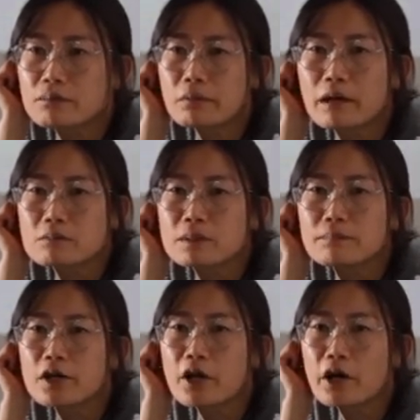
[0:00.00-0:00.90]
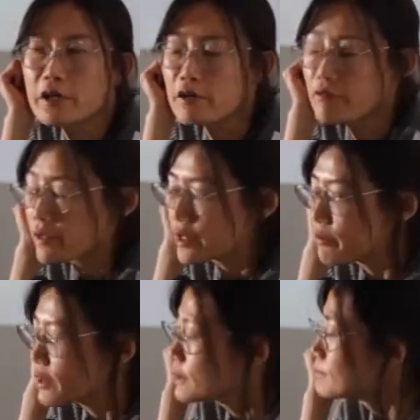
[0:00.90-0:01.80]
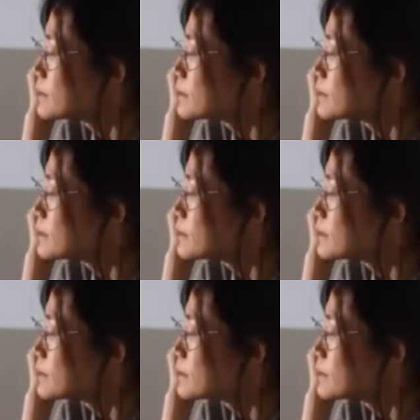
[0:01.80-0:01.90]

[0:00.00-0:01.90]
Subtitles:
Perhaps a bit naively, right?